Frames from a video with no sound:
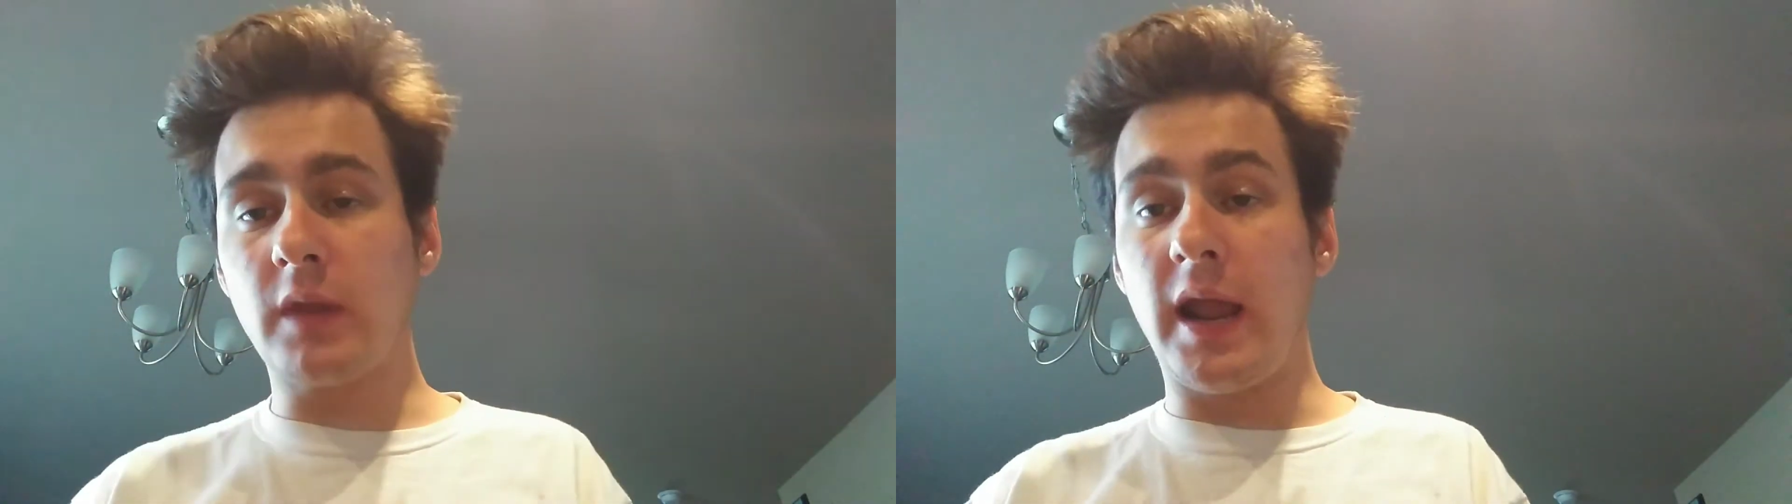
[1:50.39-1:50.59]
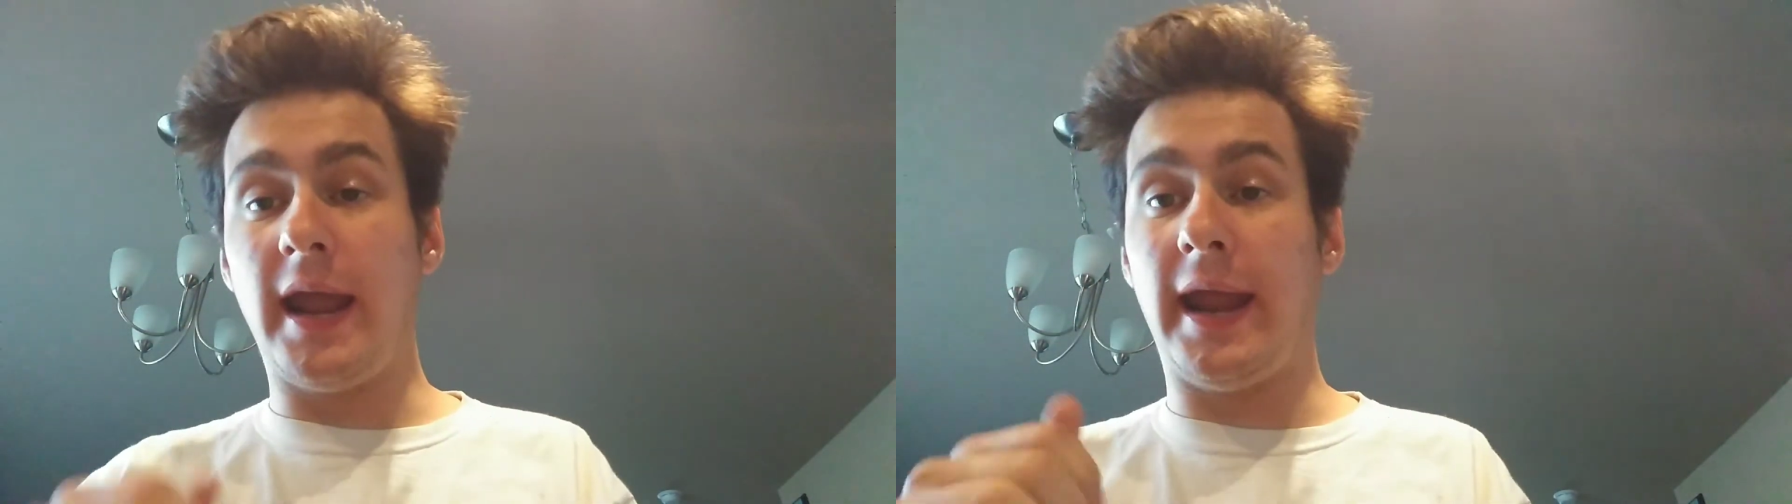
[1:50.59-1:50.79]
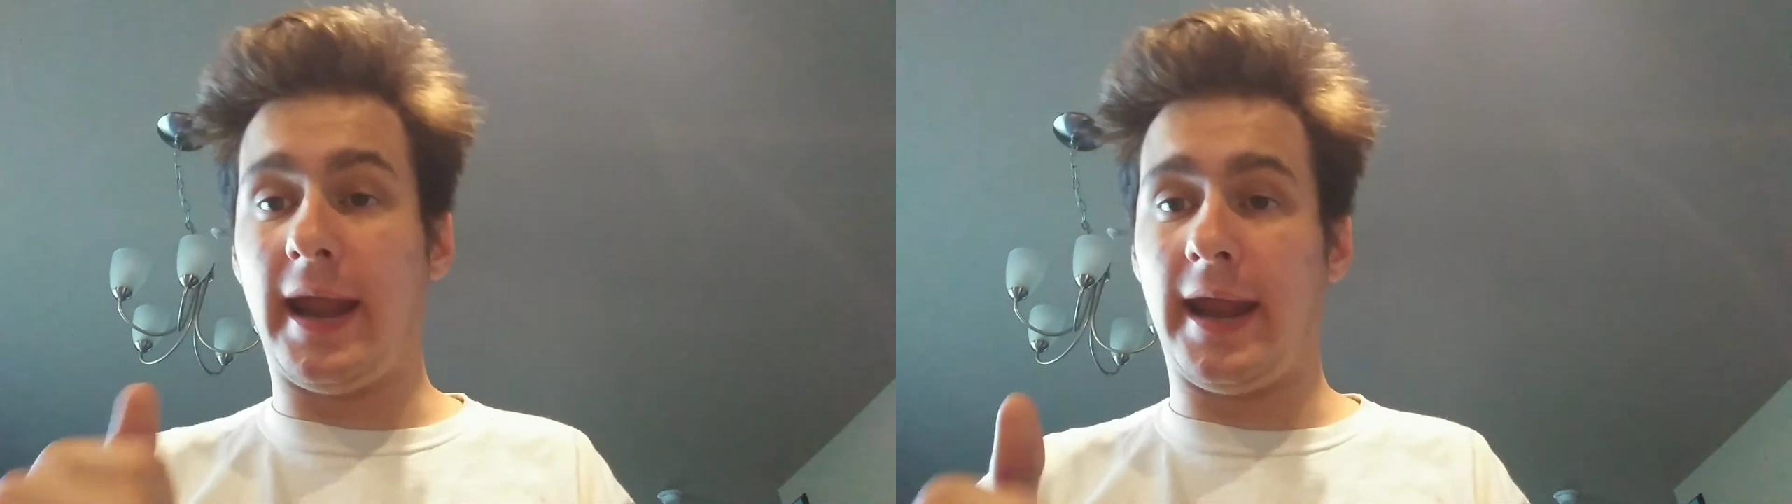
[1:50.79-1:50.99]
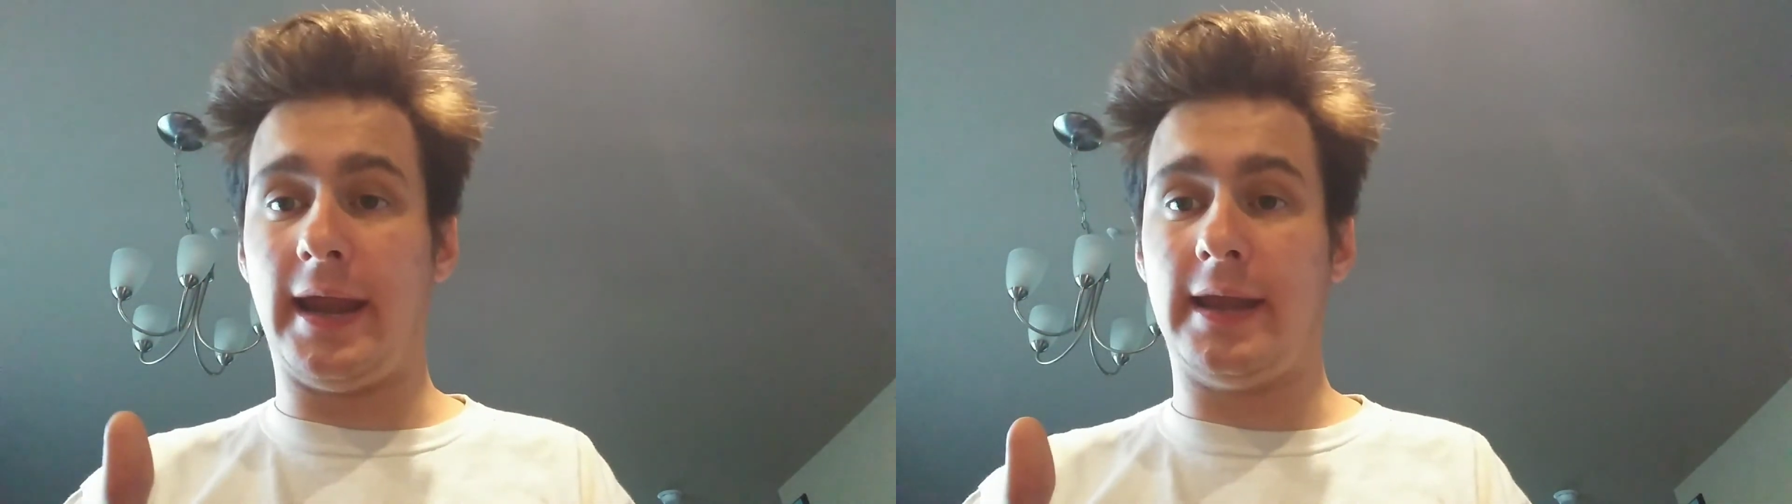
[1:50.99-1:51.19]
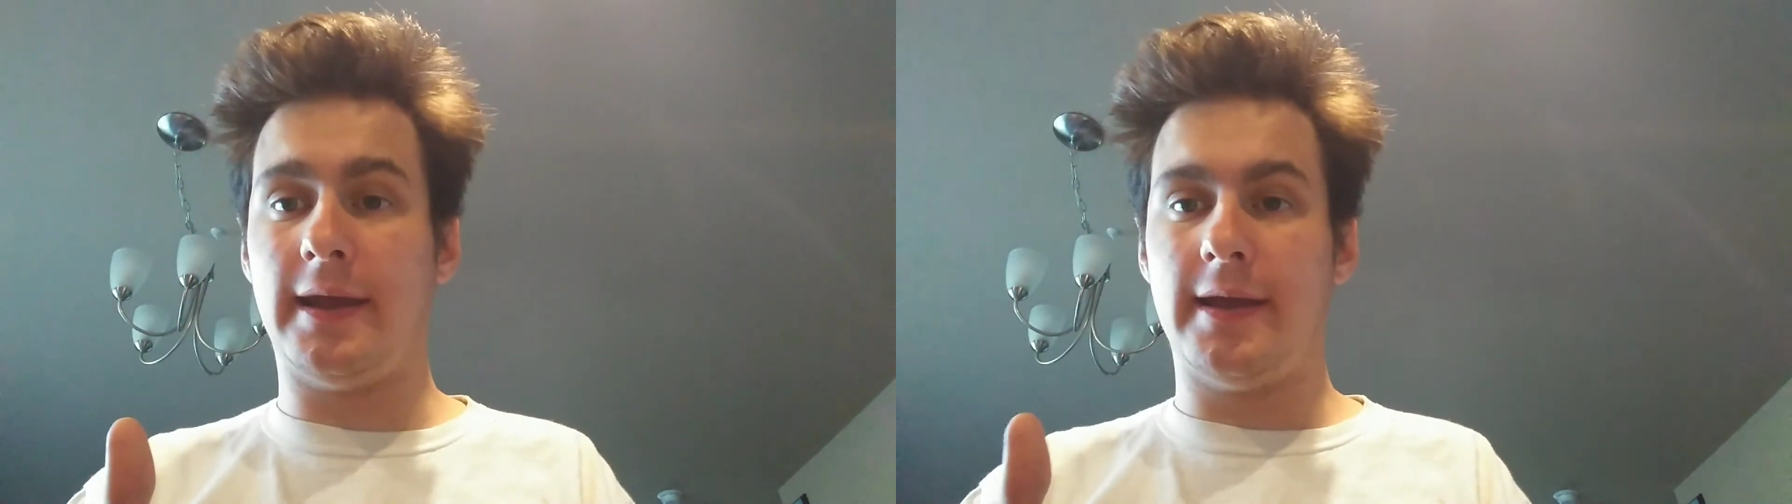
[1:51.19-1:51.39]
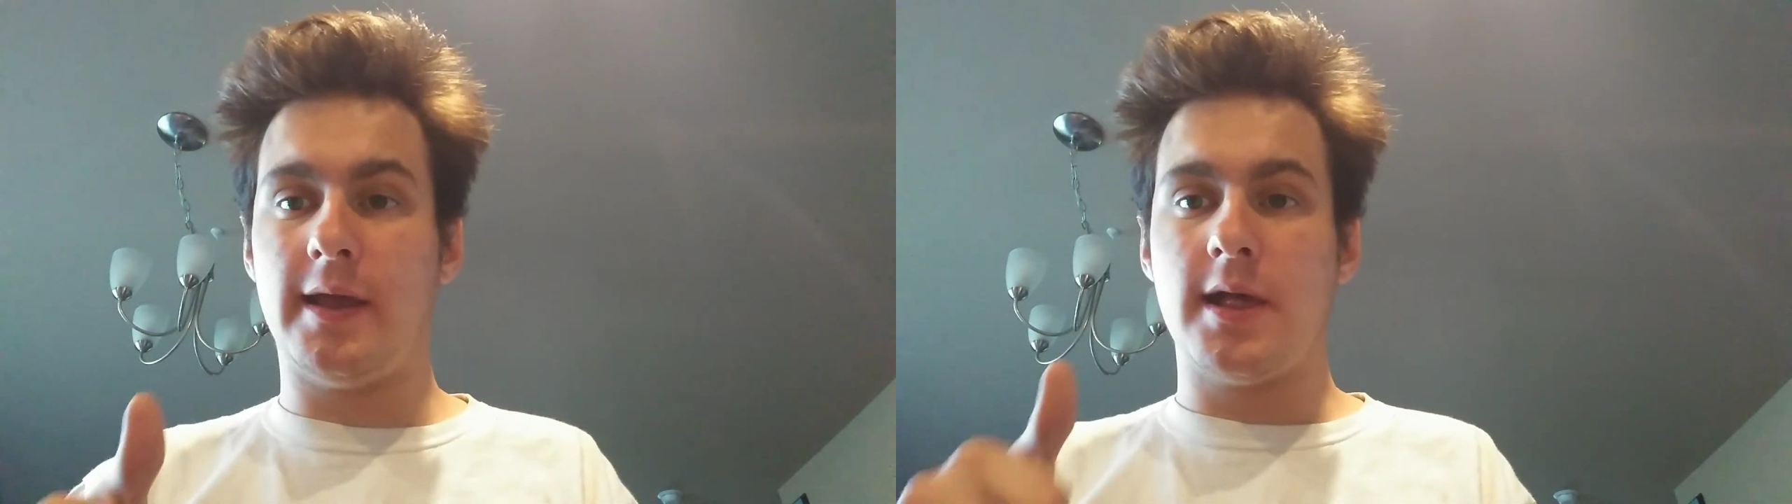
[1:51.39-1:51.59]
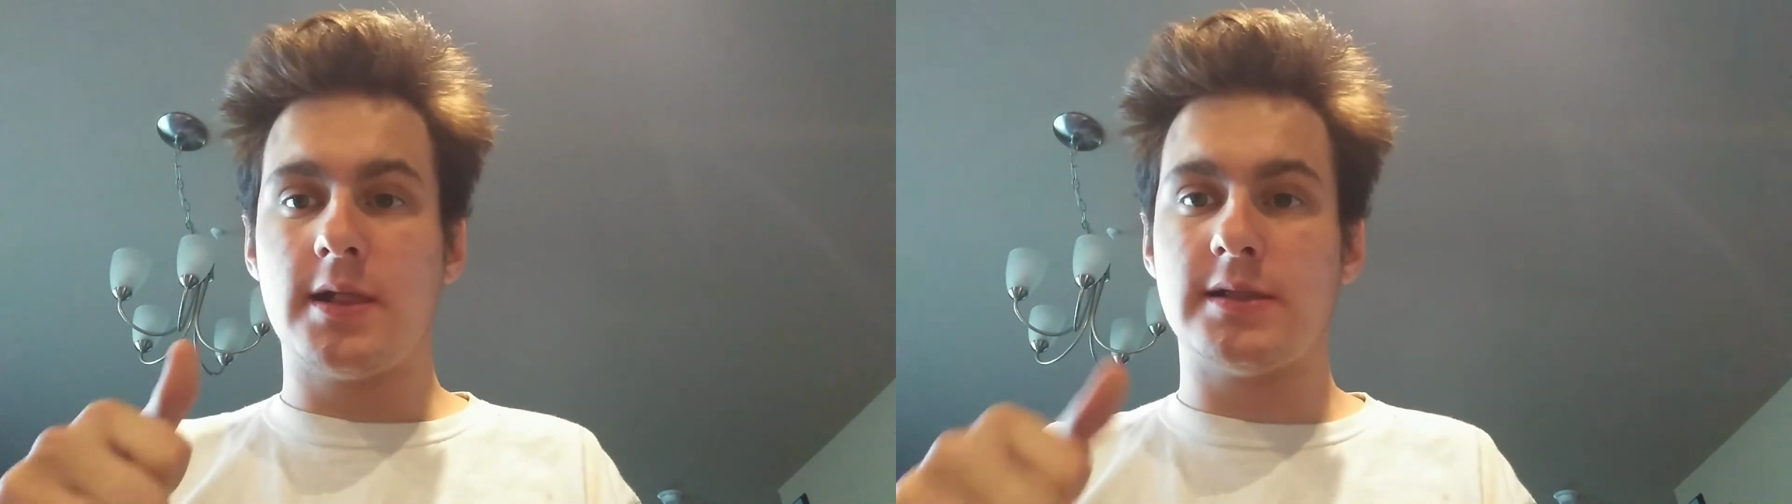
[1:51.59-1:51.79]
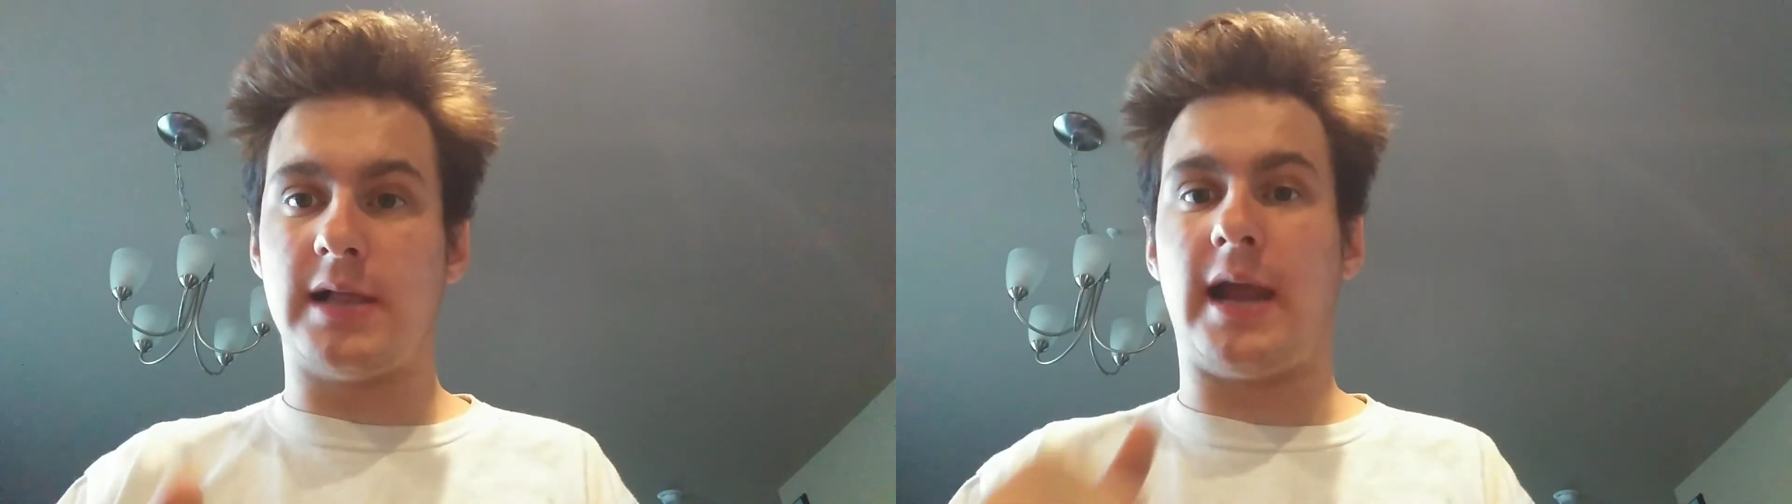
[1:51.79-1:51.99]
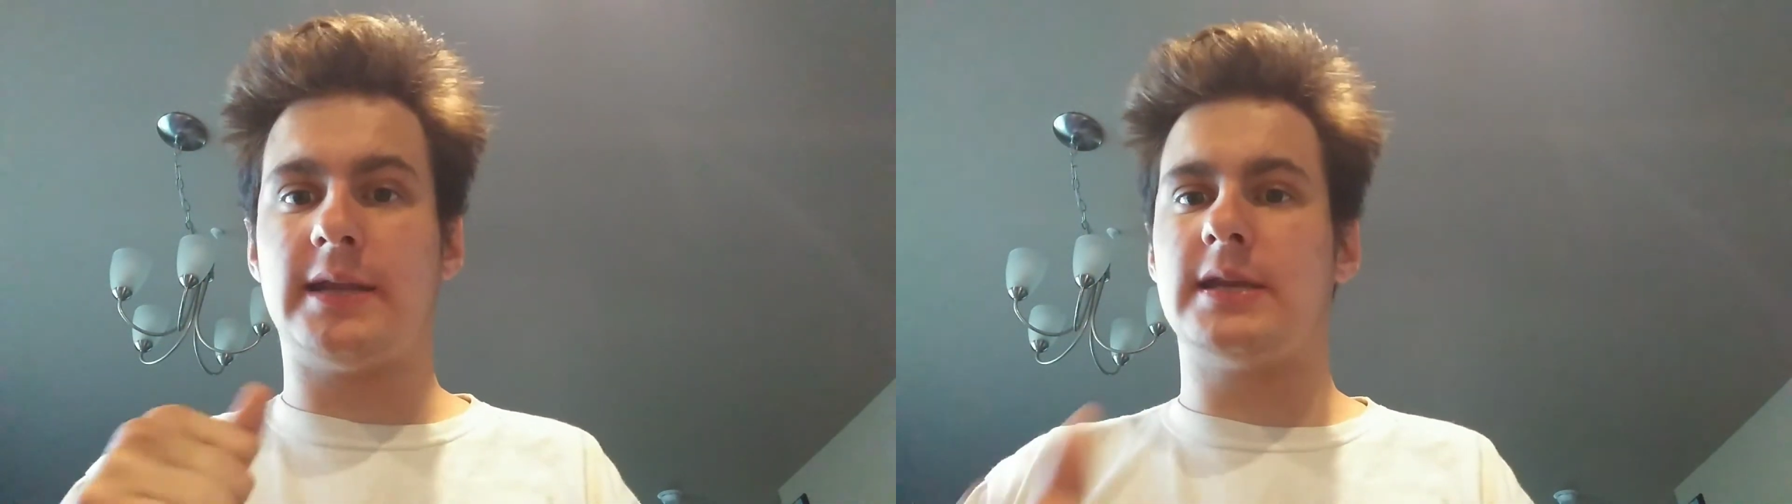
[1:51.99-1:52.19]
And like